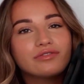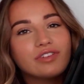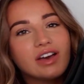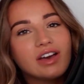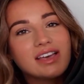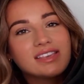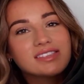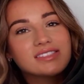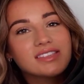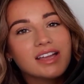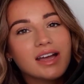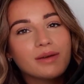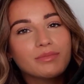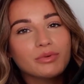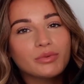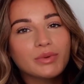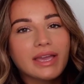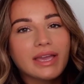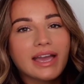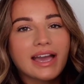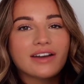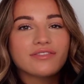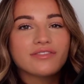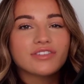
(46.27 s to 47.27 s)
first up,
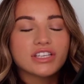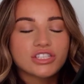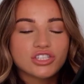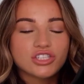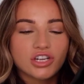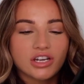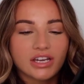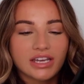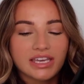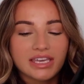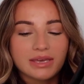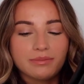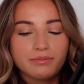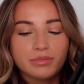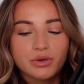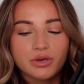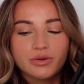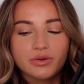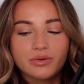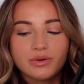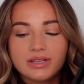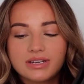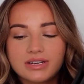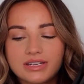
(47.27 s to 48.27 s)
we have a chunky
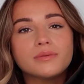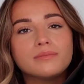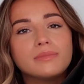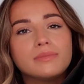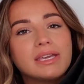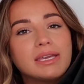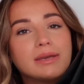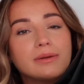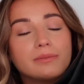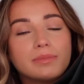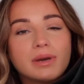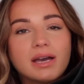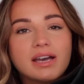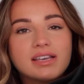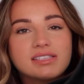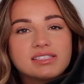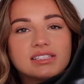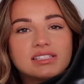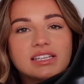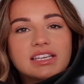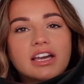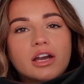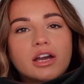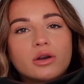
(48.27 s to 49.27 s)
boot. For me
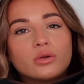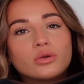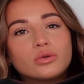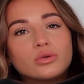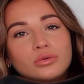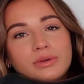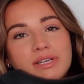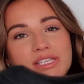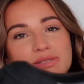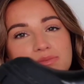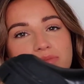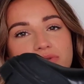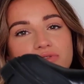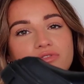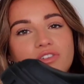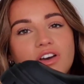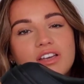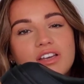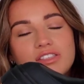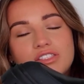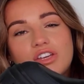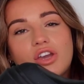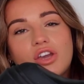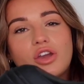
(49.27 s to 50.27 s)
personally, I'll always
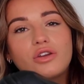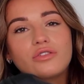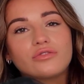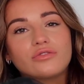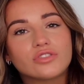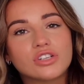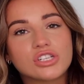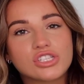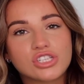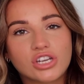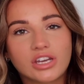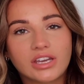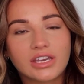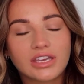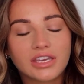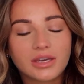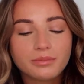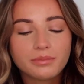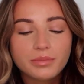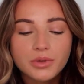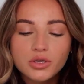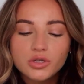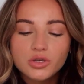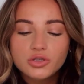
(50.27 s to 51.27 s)
prefer to go for a
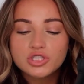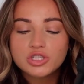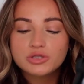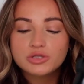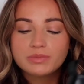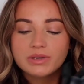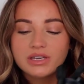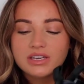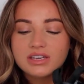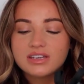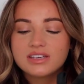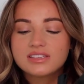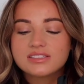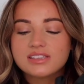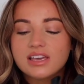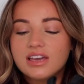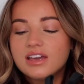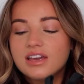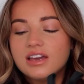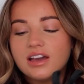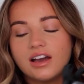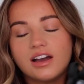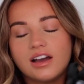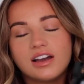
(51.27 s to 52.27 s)
chunkier boot just because
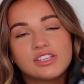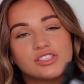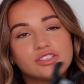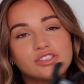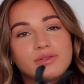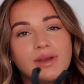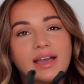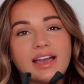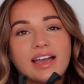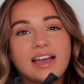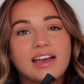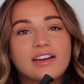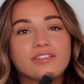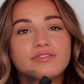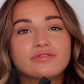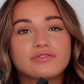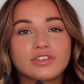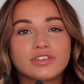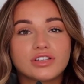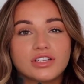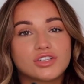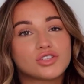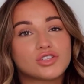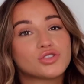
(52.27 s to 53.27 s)
I do
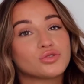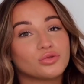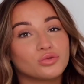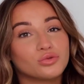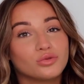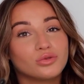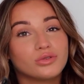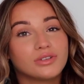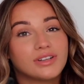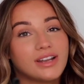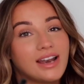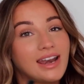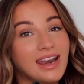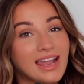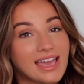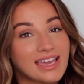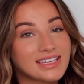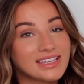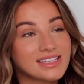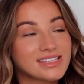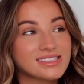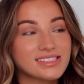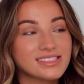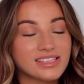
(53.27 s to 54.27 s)
have short
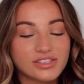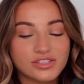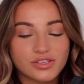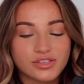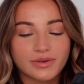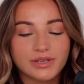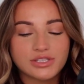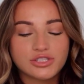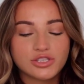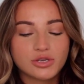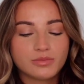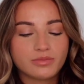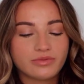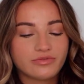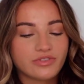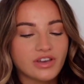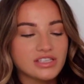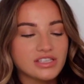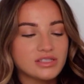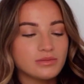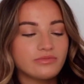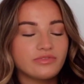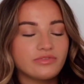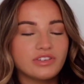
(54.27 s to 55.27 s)
legs. So I do
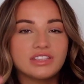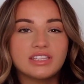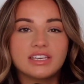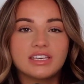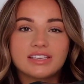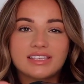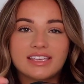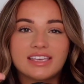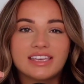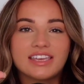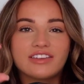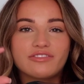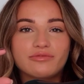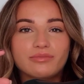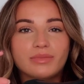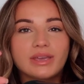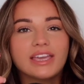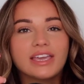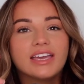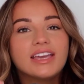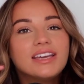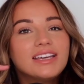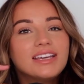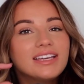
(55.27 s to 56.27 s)
prefer something that can give
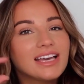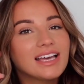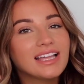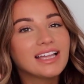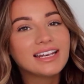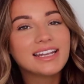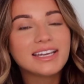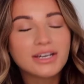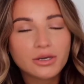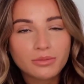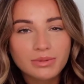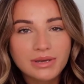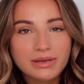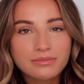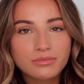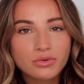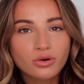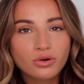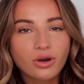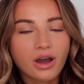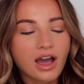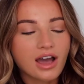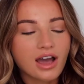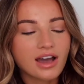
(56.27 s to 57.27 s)
me a little bit
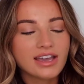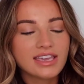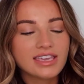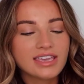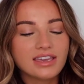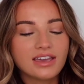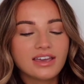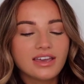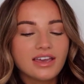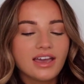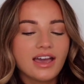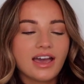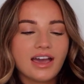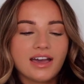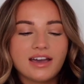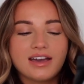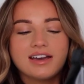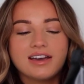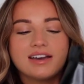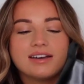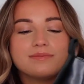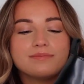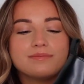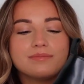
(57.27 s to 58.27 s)
more height.
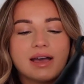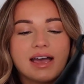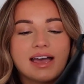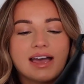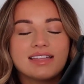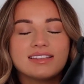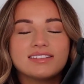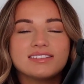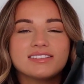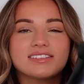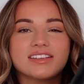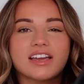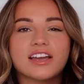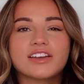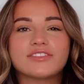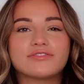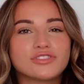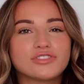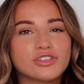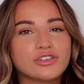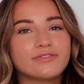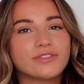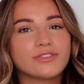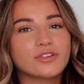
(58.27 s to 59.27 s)
And I
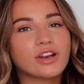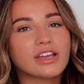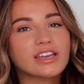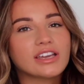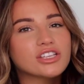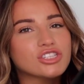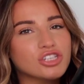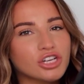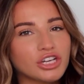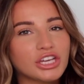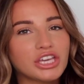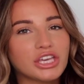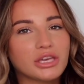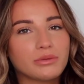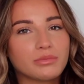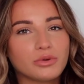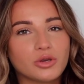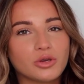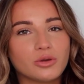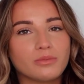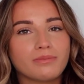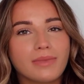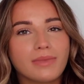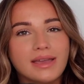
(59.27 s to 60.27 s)
do feel like a chunkier
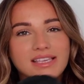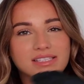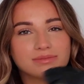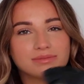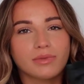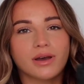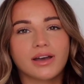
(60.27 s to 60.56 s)
boot makes